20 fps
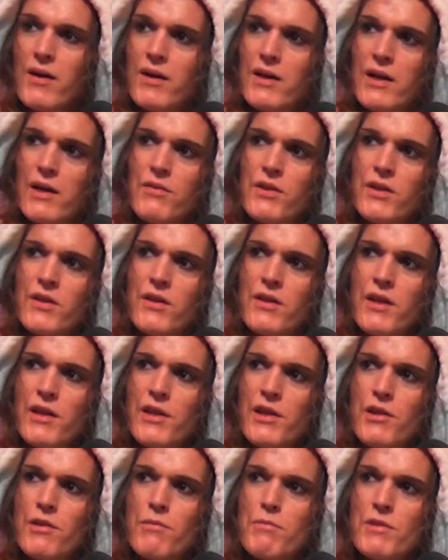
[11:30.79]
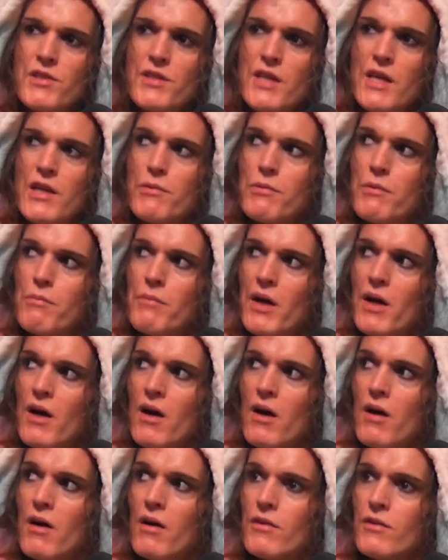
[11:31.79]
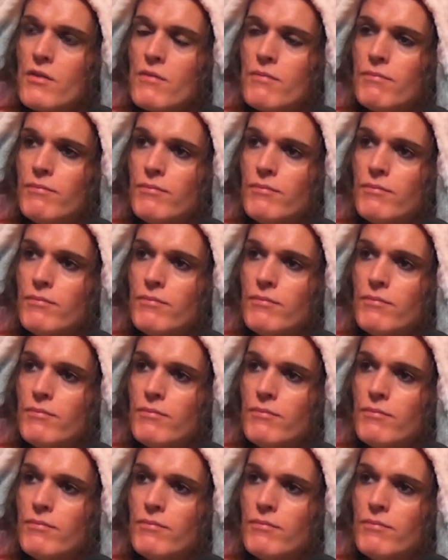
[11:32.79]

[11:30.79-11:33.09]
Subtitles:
Have I done any mistakes with my art?